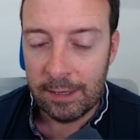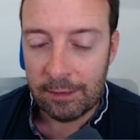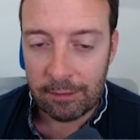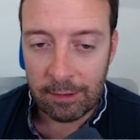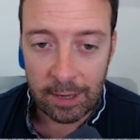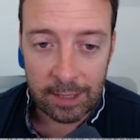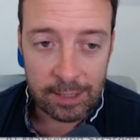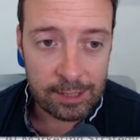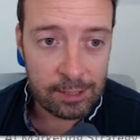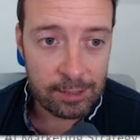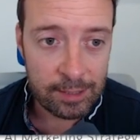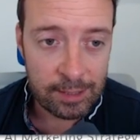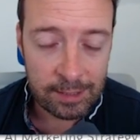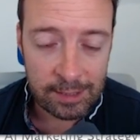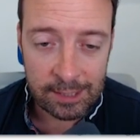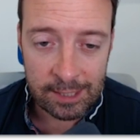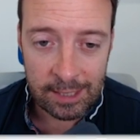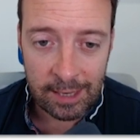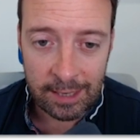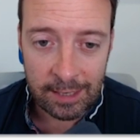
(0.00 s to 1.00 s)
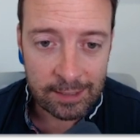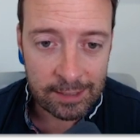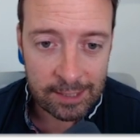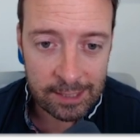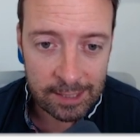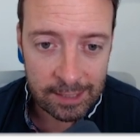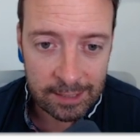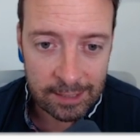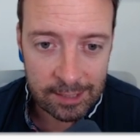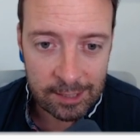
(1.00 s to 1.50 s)
Right, so you can say,
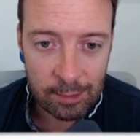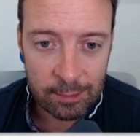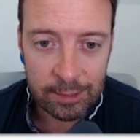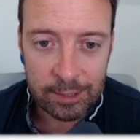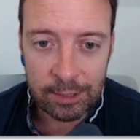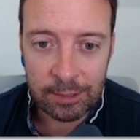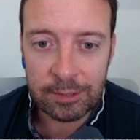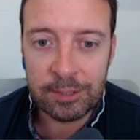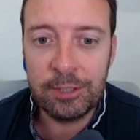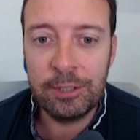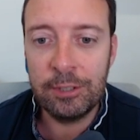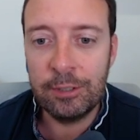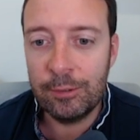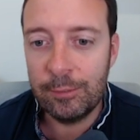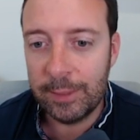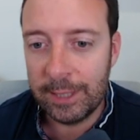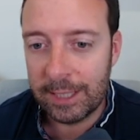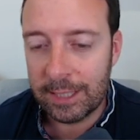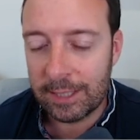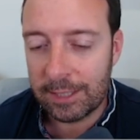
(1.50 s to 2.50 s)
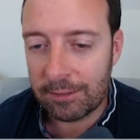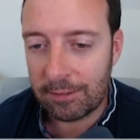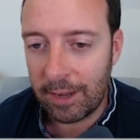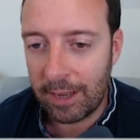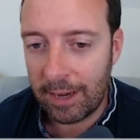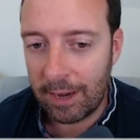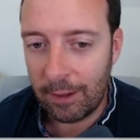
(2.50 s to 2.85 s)
see, this only took two minutes, right?